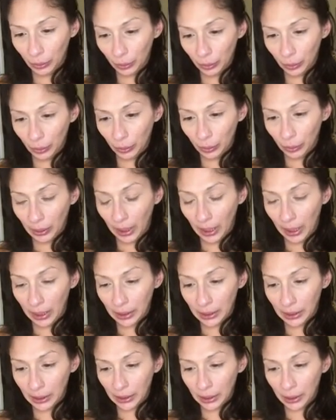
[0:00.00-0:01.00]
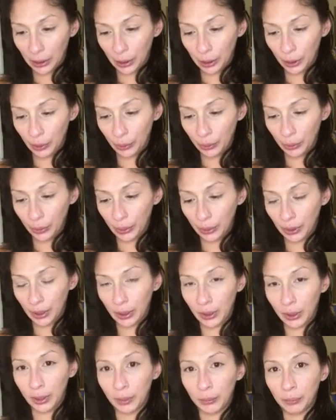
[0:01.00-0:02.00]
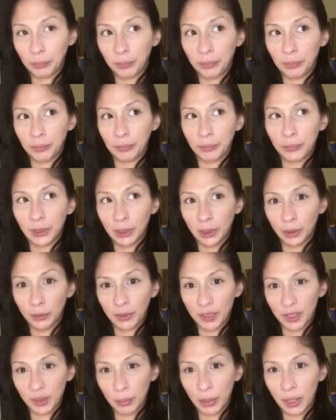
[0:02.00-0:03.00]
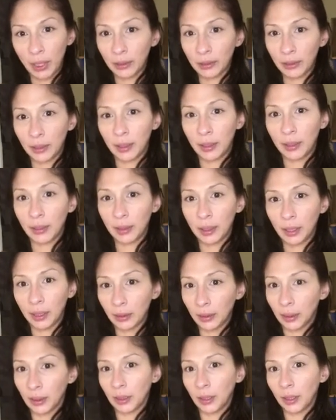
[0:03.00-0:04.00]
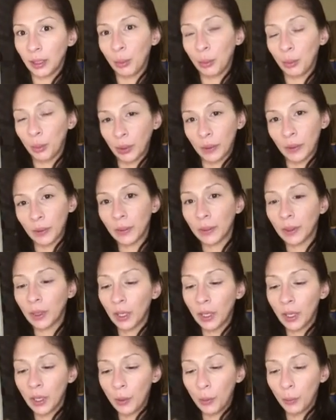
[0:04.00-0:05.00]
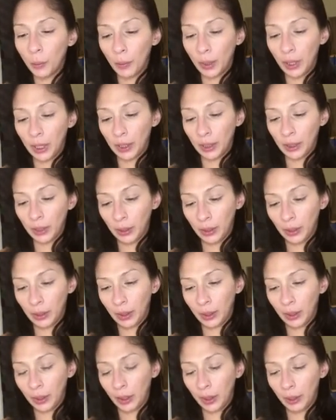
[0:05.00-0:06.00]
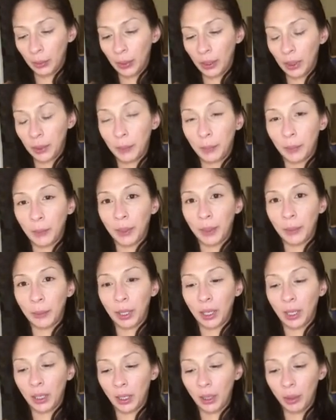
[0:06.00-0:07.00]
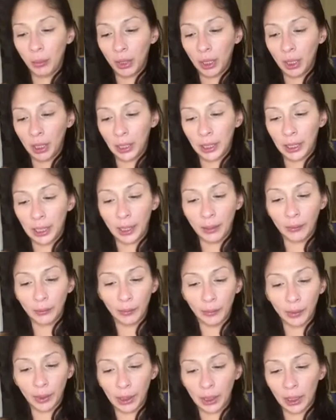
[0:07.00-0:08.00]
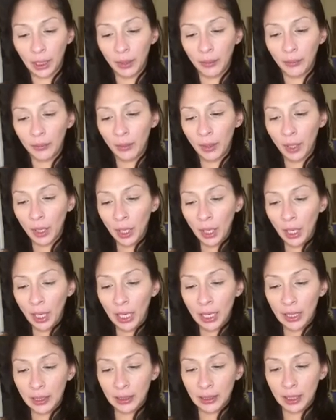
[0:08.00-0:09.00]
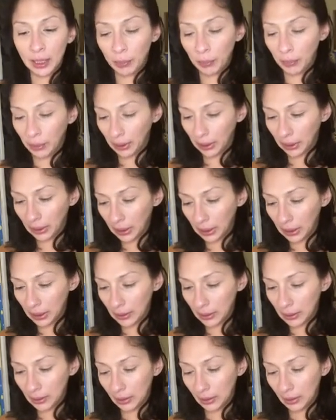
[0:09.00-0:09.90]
that actually shows self-respect and dignity and worth when there are people that may come in and out of our life as they please.